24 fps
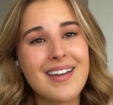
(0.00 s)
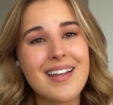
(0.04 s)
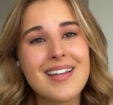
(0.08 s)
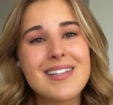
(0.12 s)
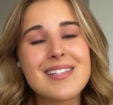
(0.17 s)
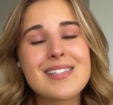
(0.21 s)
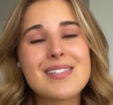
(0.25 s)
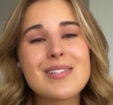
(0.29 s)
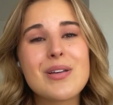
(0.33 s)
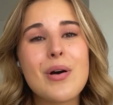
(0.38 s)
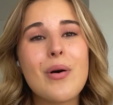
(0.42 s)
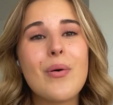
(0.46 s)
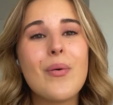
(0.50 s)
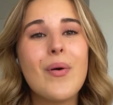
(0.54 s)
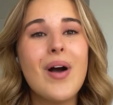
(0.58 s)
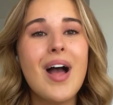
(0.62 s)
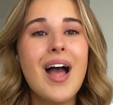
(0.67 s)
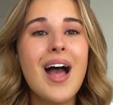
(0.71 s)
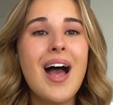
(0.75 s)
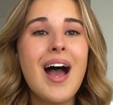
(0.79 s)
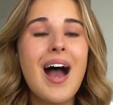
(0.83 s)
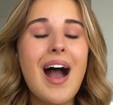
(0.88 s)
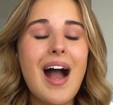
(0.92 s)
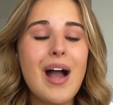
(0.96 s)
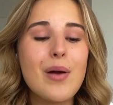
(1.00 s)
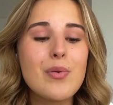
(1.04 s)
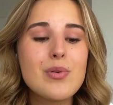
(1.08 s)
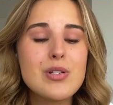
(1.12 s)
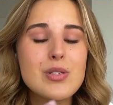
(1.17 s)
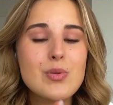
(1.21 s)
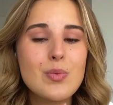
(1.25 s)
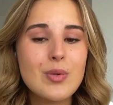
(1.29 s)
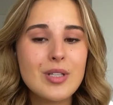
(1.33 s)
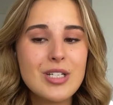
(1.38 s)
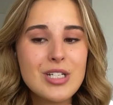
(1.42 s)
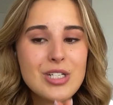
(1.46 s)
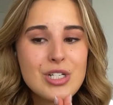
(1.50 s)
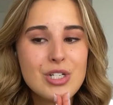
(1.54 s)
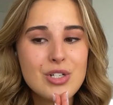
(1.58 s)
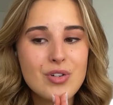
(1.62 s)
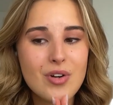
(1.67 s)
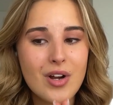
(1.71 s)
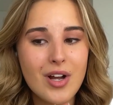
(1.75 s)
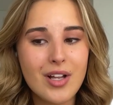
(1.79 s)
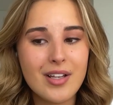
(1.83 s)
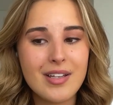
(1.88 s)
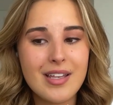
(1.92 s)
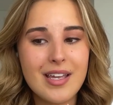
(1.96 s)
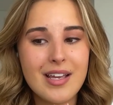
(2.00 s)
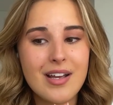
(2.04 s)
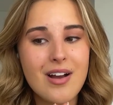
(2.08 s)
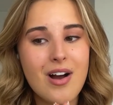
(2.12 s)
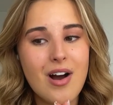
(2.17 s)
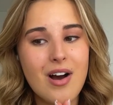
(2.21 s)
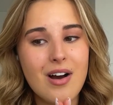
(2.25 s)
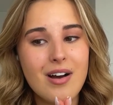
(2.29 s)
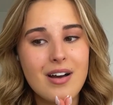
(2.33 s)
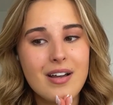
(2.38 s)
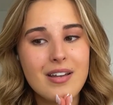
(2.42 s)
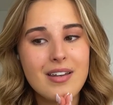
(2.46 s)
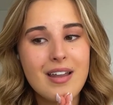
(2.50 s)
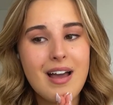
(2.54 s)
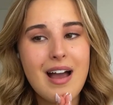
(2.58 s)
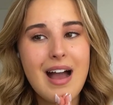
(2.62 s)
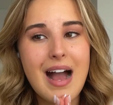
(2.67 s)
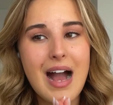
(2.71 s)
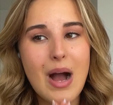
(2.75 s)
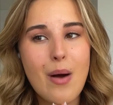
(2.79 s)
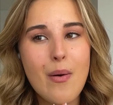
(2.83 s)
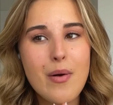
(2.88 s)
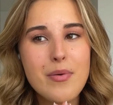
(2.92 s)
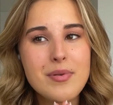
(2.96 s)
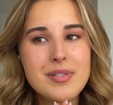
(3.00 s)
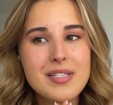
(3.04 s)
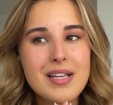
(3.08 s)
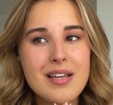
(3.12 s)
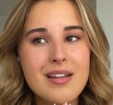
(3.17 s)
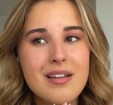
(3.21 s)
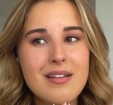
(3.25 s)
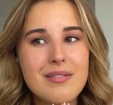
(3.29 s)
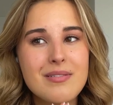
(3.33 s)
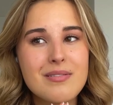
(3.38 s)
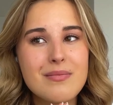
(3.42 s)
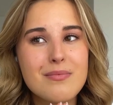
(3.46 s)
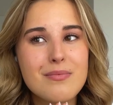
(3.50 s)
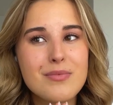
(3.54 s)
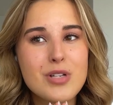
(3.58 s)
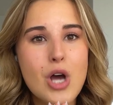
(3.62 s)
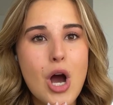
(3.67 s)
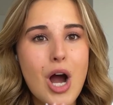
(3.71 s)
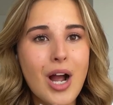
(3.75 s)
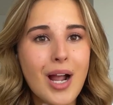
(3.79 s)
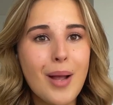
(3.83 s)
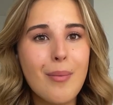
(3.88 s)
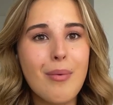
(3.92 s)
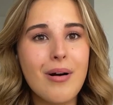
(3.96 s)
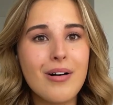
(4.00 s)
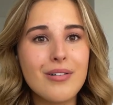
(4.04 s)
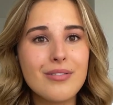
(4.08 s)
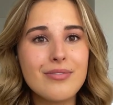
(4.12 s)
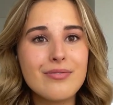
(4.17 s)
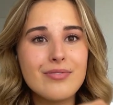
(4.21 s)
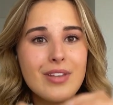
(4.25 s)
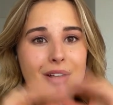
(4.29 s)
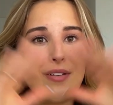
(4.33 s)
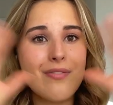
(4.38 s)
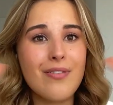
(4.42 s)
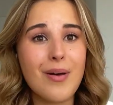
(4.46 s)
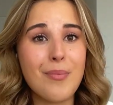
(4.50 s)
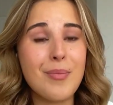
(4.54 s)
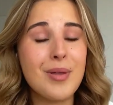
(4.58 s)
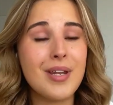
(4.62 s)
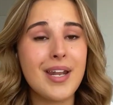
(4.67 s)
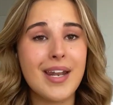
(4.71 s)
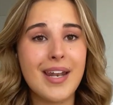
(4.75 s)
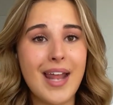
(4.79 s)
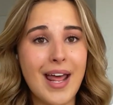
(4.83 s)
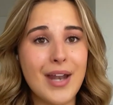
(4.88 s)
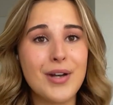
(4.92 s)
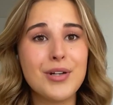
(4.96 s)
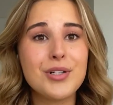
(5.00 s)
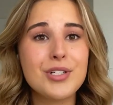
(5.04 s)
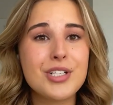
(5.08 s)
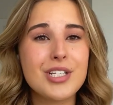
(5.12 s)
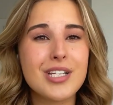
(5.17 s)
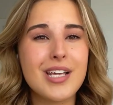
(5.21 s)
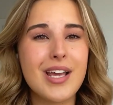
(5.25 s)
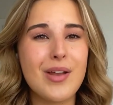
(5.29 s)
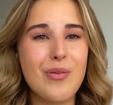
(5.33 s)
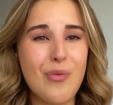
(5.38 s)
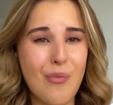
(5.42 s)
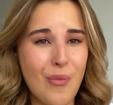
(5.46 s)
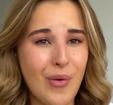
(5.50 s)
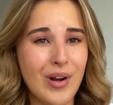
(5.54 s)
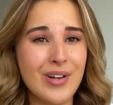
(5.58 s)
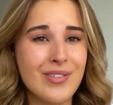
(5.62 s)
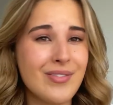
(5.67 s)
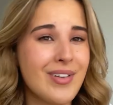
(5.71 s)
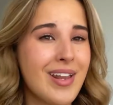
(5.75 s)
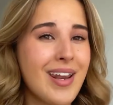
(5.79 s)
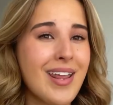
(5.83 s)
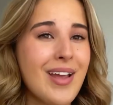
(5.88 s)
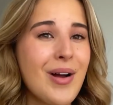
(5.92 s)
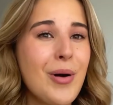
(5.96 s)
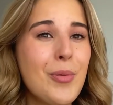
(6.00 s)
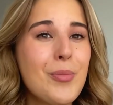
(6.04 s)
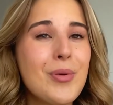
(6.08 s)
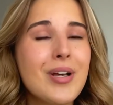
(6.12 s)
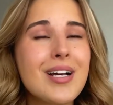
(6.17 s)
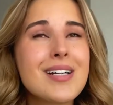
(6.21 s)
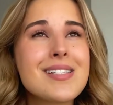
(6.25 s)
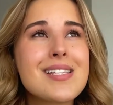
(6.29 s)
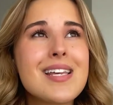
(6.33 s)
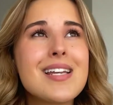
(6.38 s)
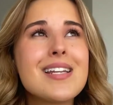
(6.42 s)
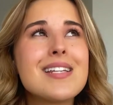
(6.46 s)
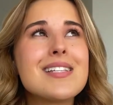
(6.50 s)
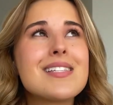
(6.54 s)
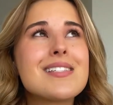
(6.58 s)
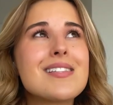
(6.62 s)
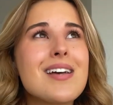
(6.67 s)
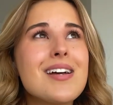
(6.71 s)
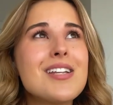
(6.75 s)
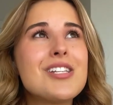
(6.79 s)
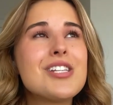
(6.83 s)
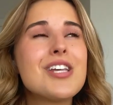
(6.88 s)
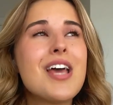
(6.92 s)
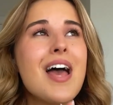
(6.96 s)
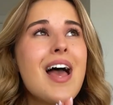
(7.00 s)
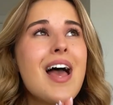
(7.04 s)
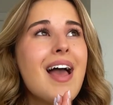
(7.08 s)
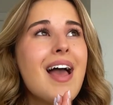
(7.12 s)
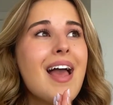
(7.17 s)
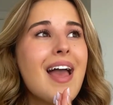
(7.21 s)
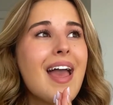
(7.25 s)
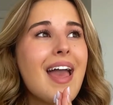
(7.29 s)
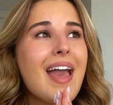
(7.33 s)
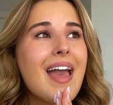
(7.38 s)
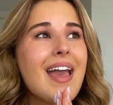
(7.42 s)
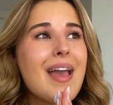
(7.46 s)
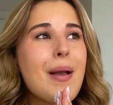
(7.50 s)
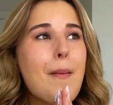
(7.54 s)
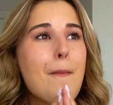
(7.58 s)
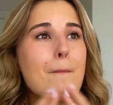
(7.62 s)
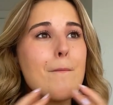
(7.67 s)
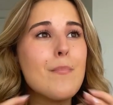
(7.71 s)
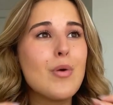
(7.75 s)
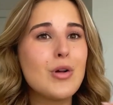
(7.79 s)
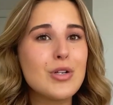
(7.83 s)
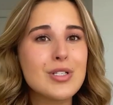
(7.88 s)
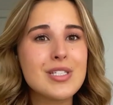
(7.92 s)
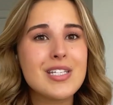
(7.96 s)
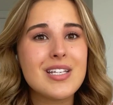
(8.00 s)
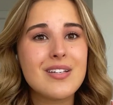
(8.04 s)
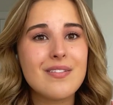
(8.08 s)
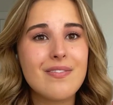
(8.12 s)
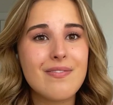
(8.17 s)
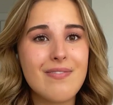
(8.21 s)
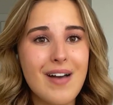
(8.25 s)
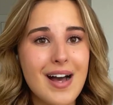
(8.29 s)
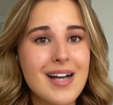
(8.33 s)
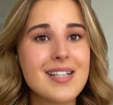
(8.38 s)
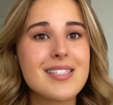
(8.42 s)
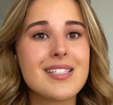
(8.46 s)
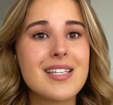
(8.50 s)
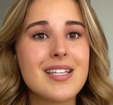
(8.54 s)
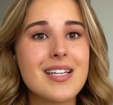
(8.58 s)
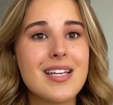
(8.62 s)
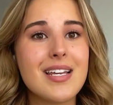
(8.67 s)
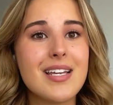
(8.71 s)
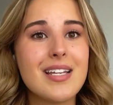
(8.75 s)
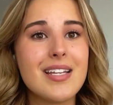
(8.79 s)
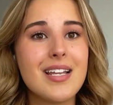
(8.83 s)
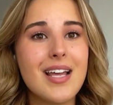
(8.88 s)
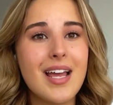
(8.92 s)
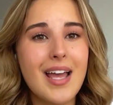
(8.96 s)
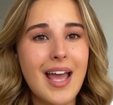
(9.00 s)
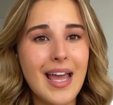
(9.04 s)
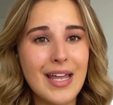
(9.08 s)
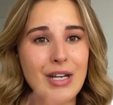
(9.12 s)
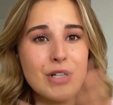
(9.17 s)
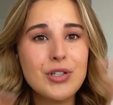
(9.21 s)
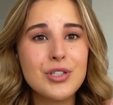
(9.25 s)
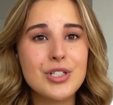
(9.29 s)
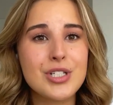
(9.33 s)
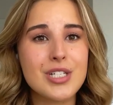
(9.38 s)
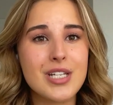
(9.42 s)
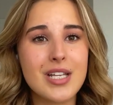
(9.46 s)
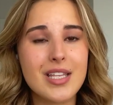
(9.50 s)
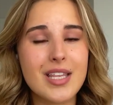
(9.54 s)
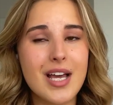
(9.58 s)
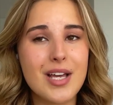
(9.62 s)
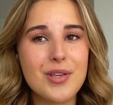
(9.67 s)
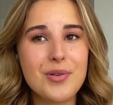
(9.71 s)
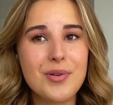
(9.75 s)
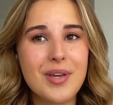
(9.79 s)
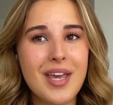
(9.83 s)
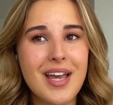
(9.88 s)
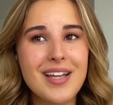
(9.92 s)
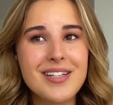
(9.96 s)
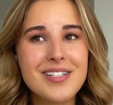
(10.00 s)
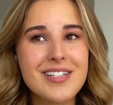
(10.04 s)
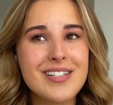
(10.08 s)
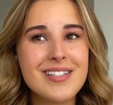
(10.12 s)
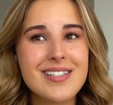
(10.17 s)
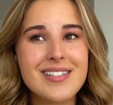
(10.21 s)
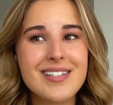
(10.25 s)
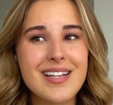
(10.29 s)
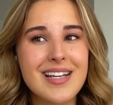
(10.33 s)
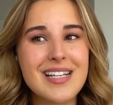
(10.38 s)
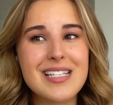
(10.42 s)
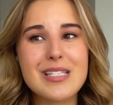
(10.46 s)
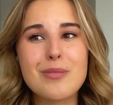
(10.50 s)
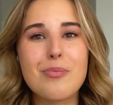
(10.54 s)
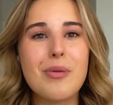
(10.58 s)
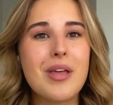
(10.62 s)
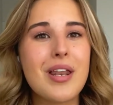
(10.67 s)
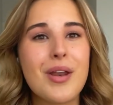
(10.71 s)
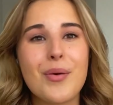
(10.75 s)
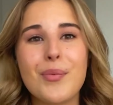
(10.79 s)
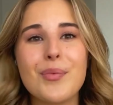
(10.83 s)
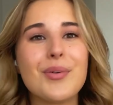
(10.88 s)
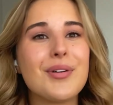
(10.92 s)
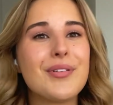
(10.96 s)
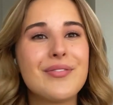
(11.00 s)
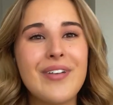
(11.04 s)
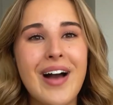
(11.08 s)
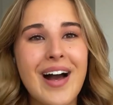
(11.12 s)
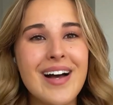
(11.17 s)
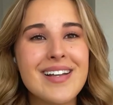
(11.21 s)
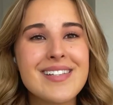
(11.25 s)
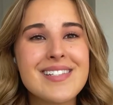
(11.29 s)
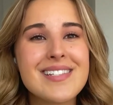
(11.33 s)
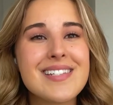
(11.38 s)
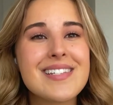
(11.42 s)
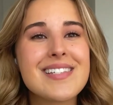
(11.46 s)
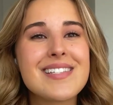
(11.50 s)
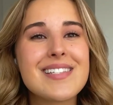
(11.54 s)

And so I was really struggling on how I was going to talk about the feminine energy in one video, because it is such a multifaceted energy that you can't just explain it real fast.